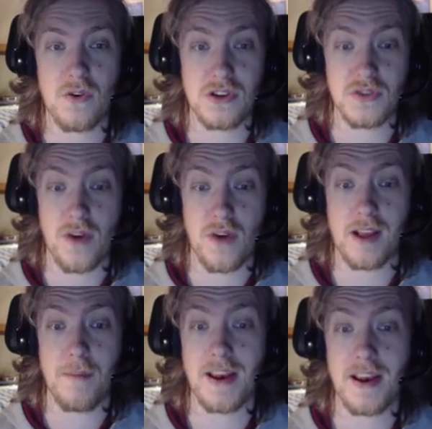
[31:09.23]
or just
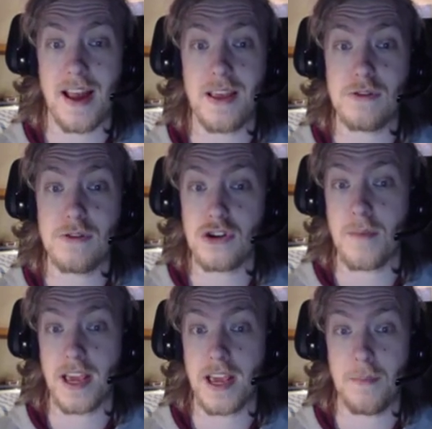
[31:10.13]
recommended, hey, you should
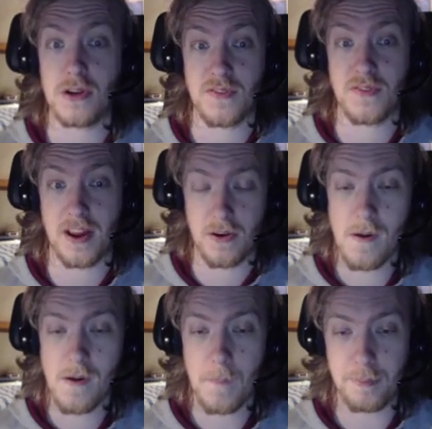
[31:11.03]
make an Among Us video
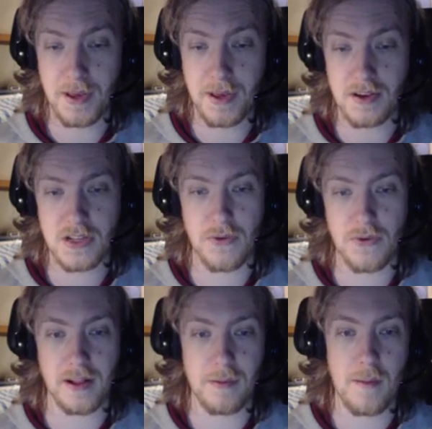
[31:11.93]
because they're
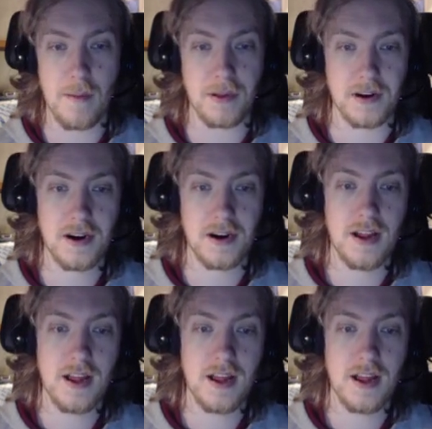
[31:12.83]
really popular.